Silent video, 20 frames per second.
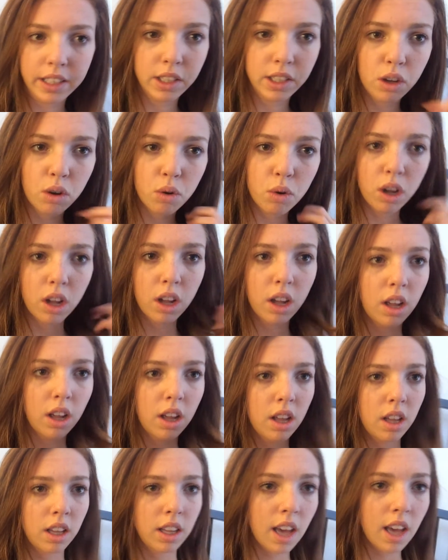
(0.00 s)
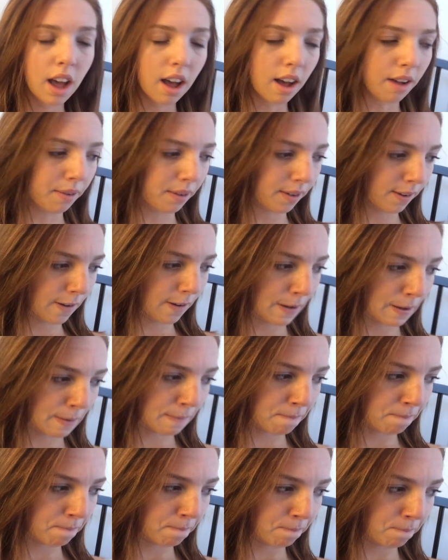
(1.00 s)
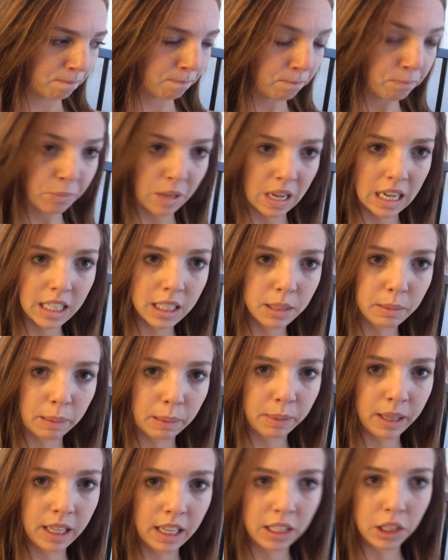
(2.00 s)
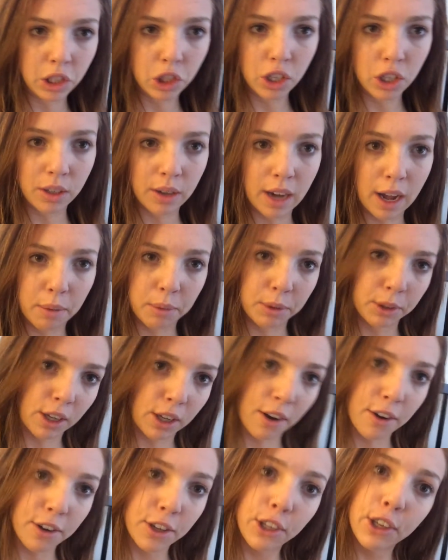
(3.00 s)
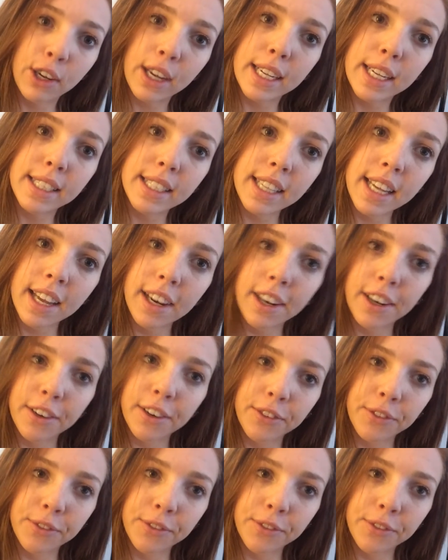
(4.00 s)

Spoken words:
So that is my plan, so I will talk to you guys later.